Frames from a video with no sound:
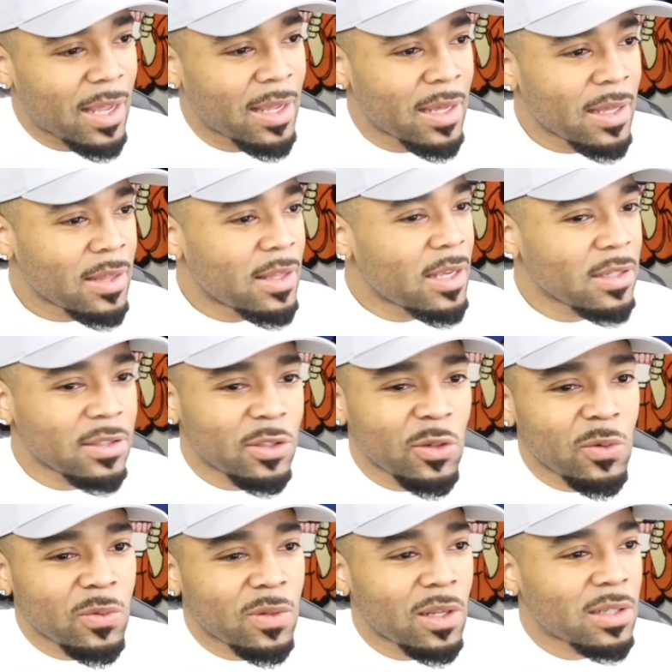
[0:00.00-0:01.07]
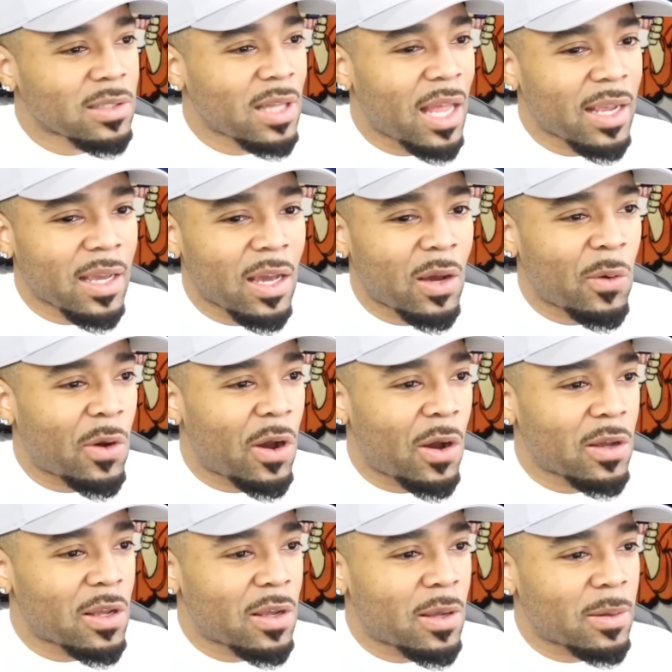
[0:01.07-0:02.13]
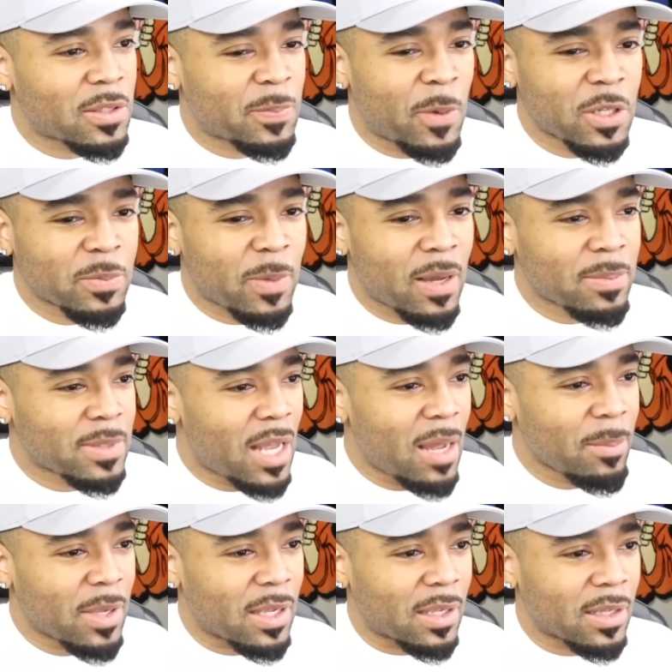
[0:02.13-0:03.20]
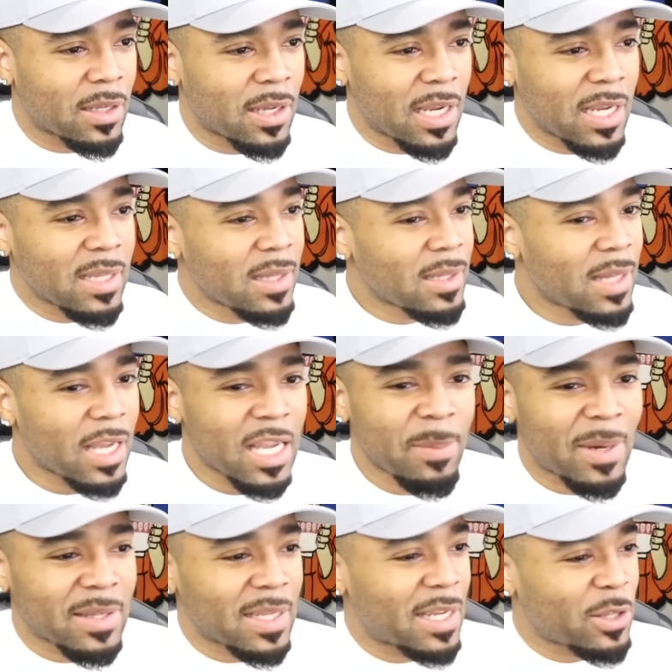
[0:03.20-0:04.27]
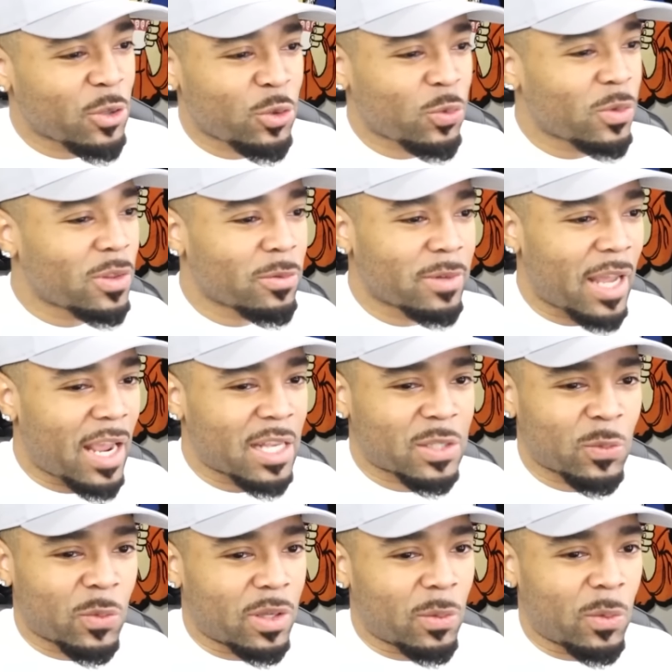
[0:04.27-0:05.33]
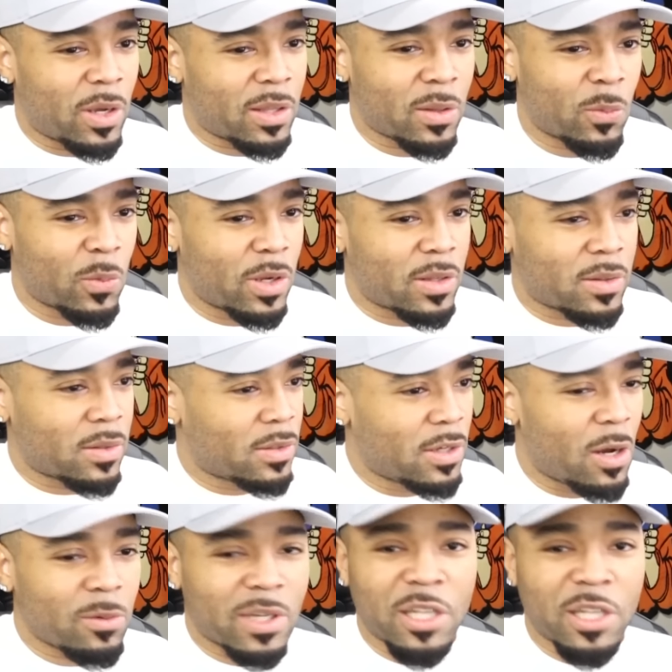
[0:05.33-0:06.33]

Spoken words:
Like, this dude looks like a SpongeBob zombie. He looked like he about to hit the Thriller dance with no